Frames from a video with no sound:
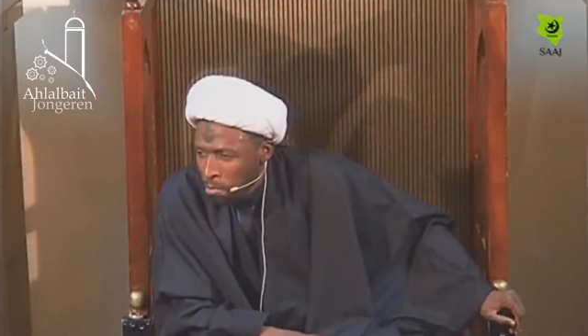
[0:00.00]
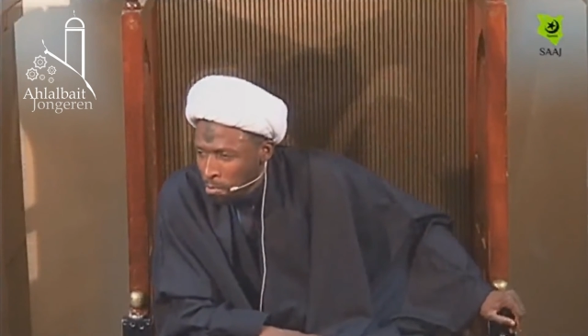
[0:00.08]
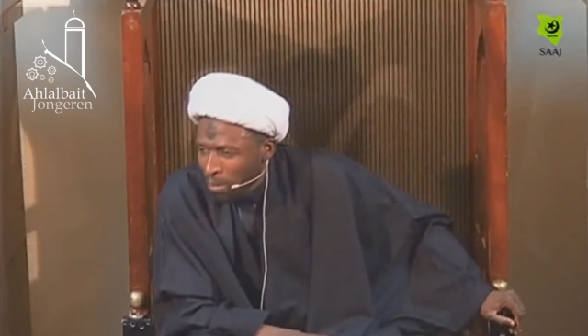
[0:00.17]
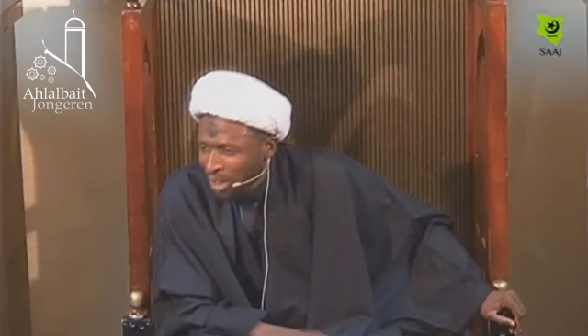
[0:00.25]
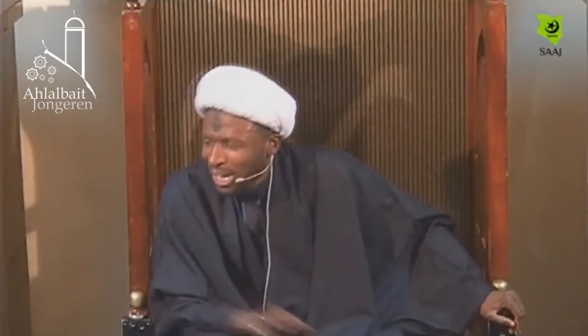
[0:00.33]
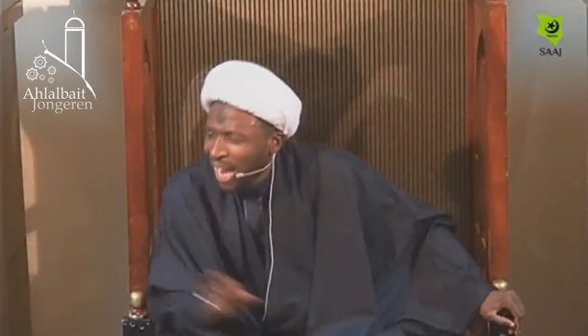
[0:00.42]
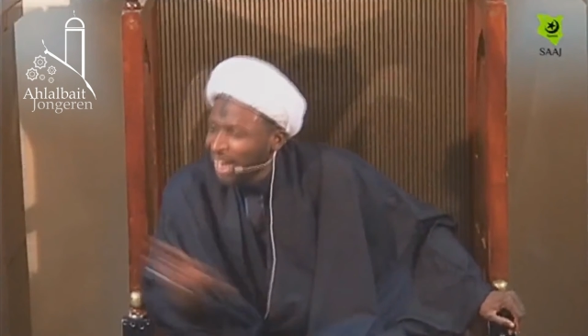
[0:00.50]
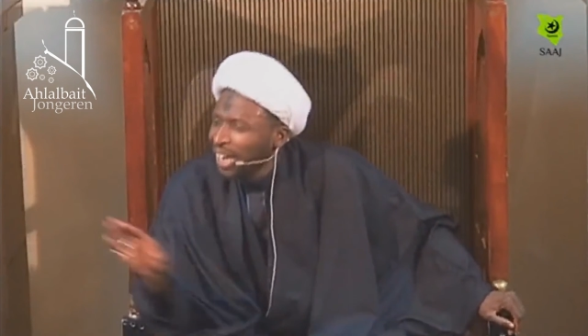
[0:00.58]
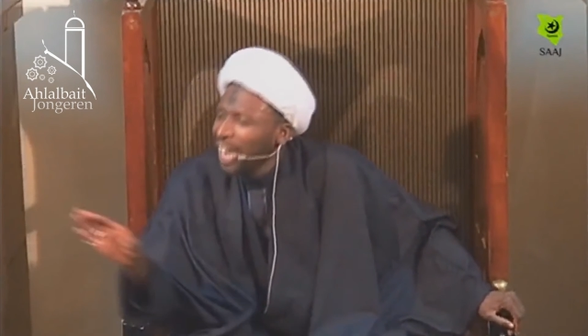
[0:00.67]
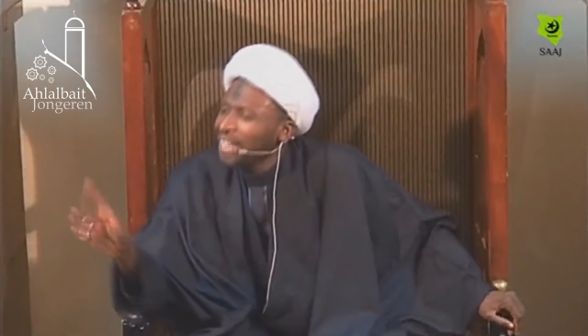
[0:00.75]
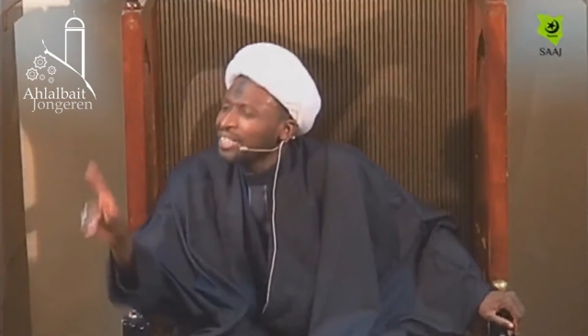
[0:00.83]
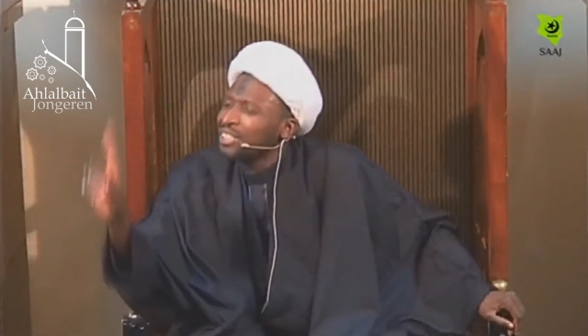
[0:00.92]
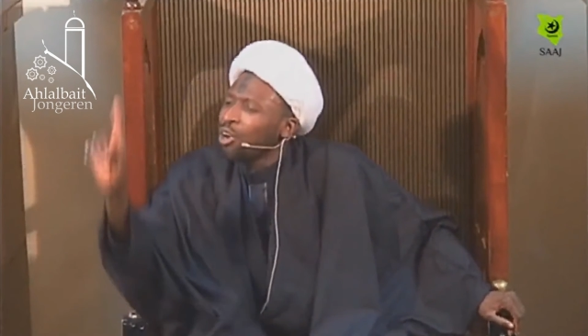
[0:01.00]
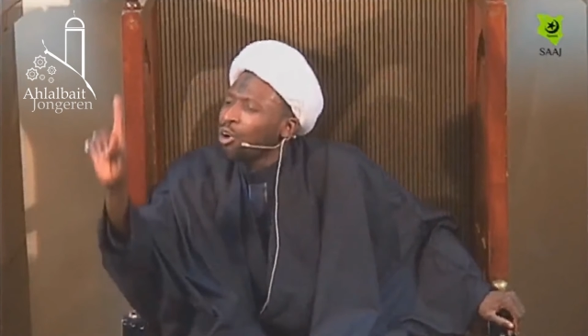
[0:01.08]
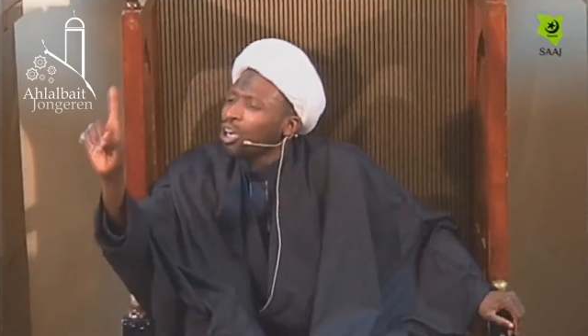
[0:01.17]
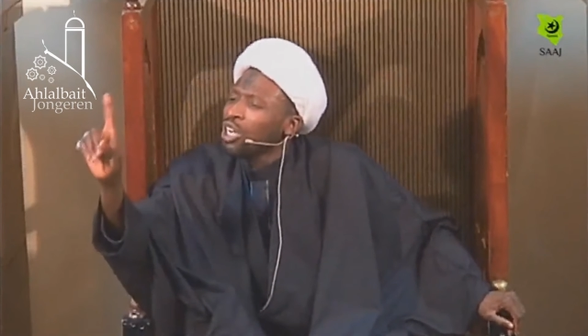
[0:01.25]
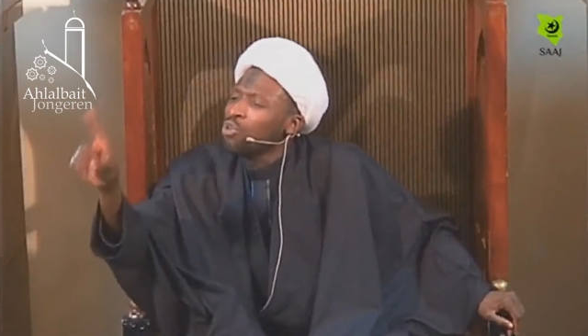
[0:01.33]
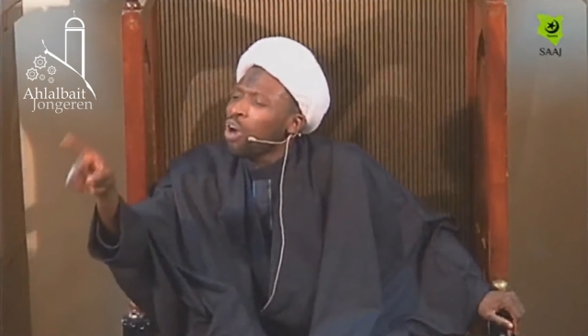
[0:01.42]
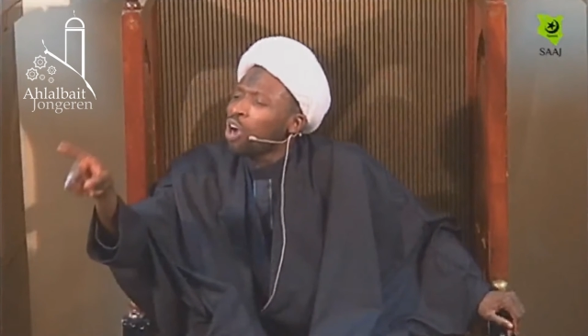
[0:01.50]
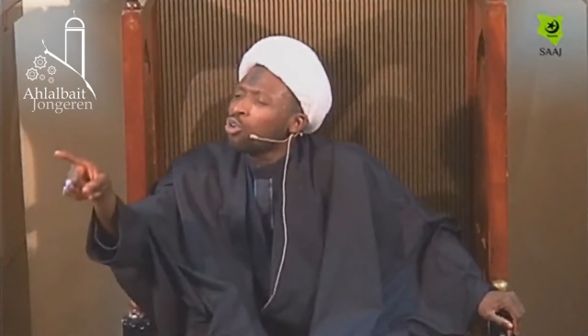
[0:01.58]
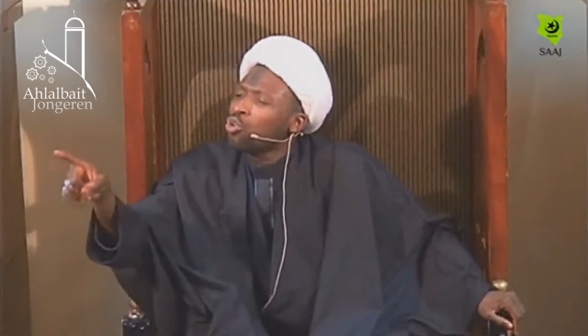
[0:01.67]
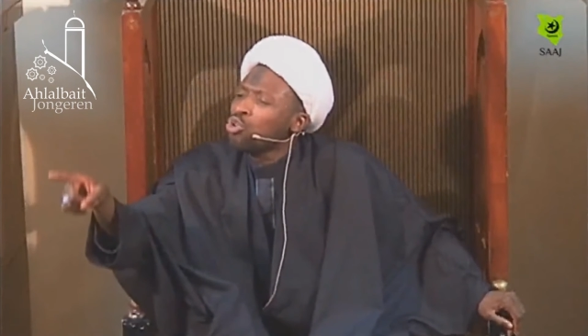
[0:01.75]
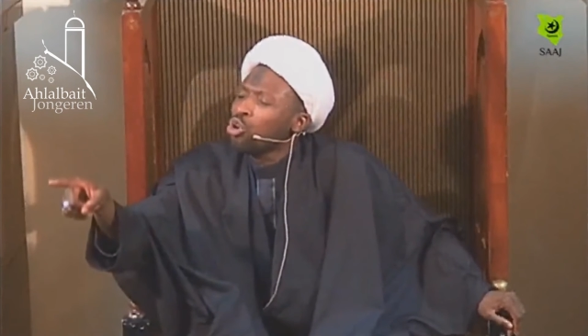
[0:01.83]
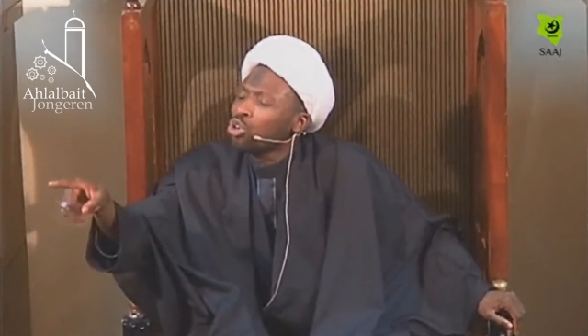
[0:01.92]
but Allah is the only one
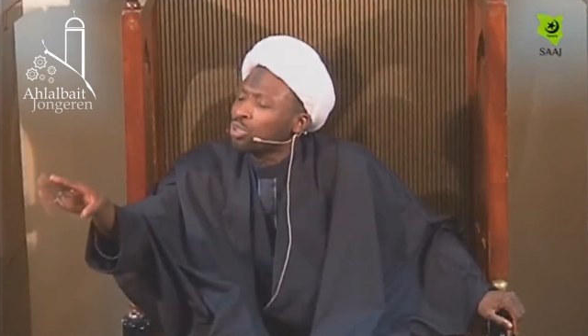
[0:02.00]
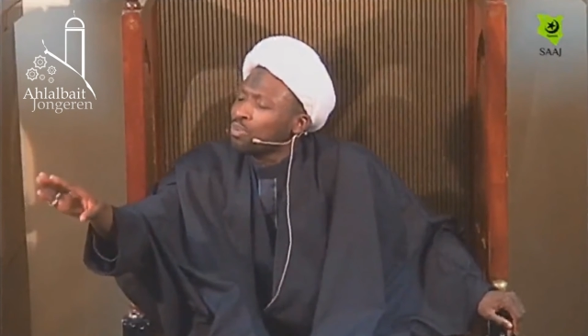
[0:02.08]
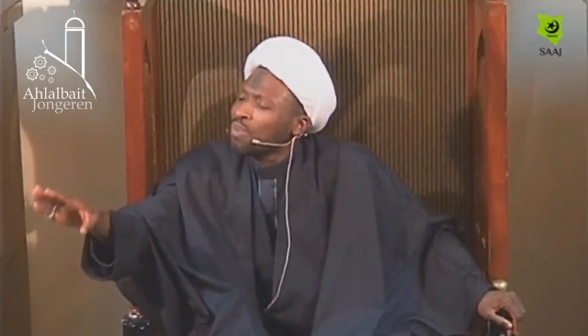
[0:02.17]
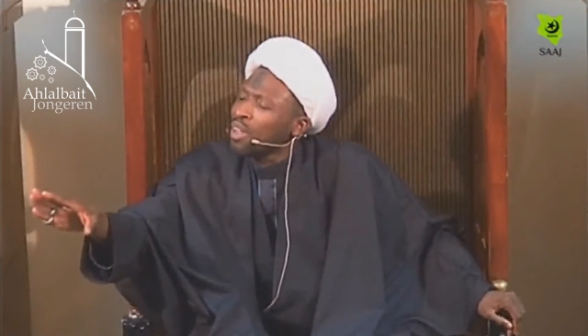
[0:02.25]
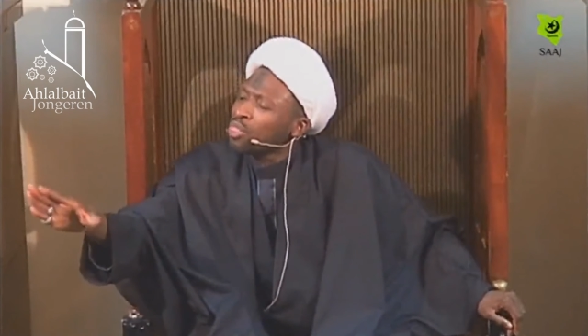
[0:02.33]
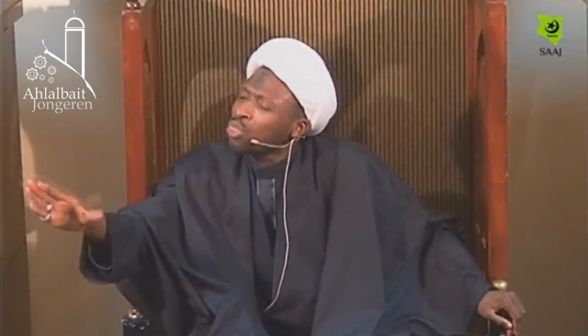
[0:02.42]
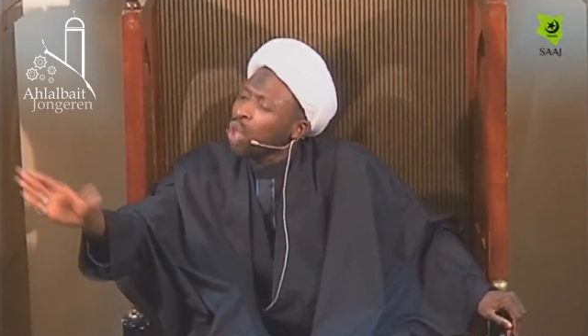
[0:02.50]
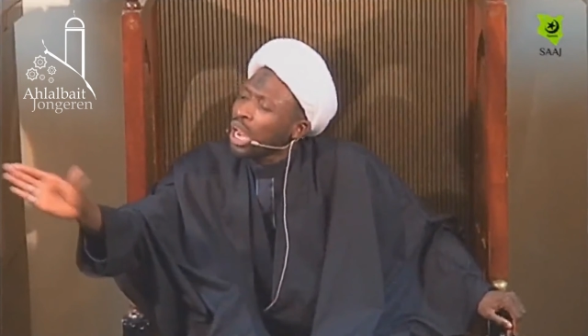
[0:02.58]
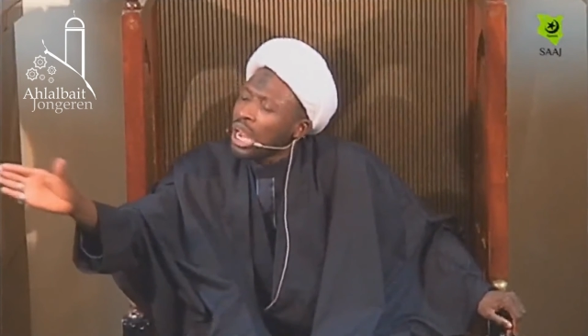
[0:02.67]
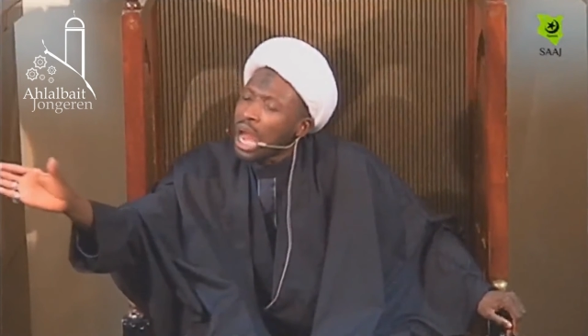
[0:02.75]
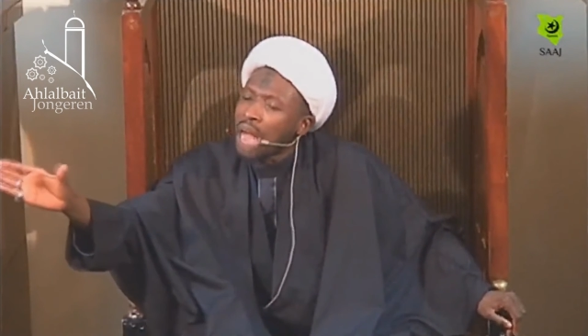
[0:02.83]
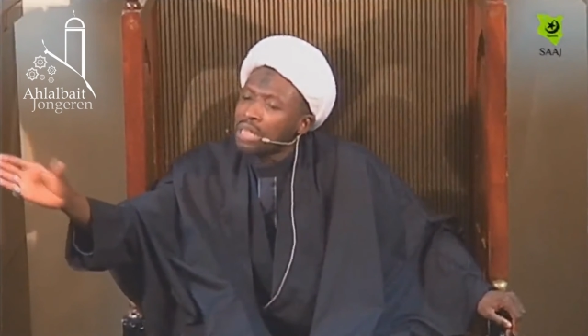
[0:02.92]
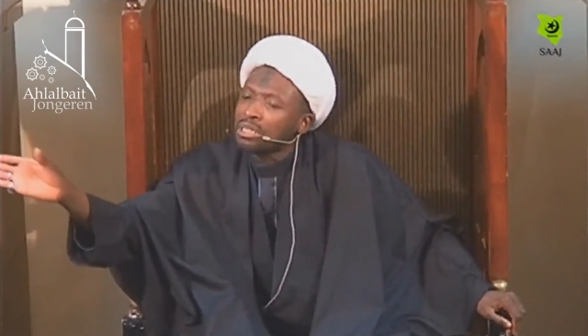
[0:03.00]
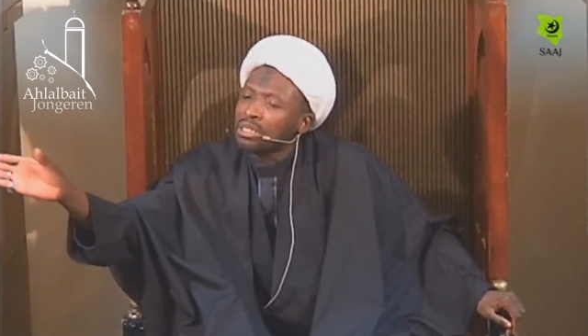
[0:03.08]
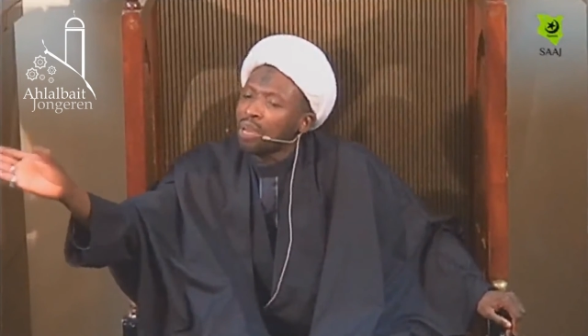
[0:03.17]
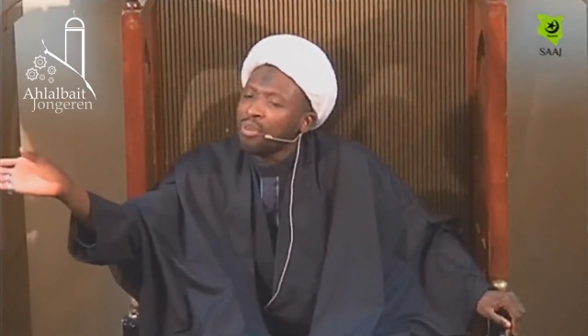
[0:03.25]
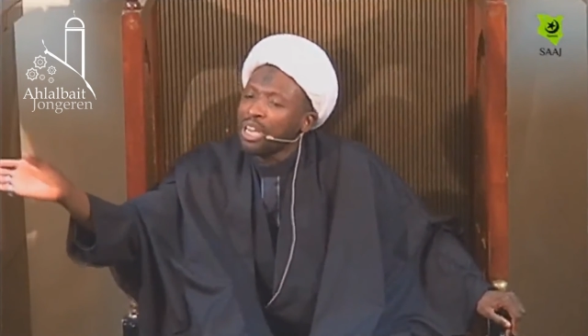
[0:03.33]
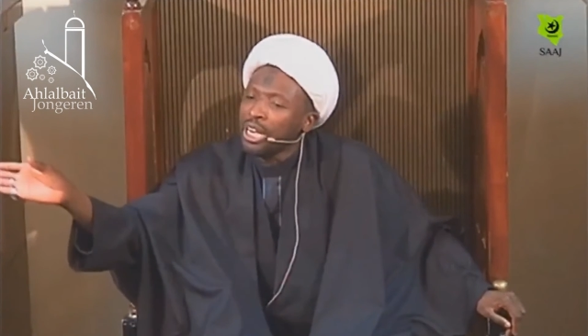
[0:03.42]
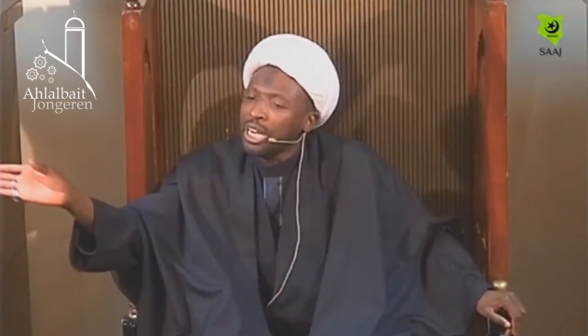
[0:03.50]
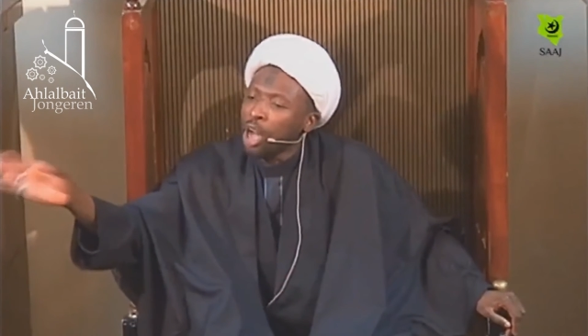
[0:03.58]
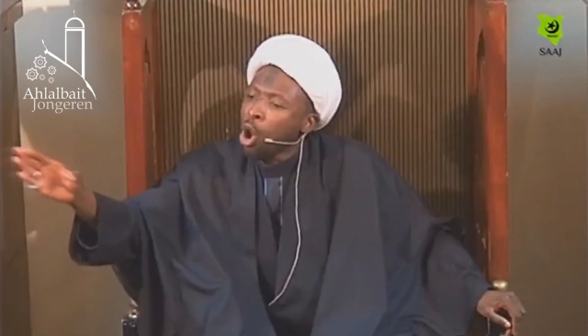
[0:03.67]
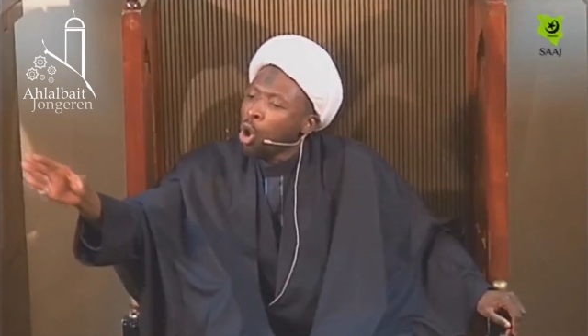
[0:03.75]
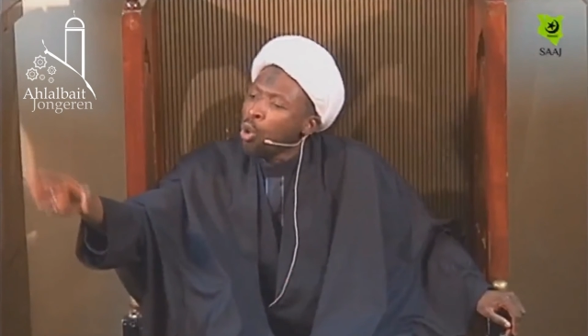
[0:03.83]
who knows biman and sabili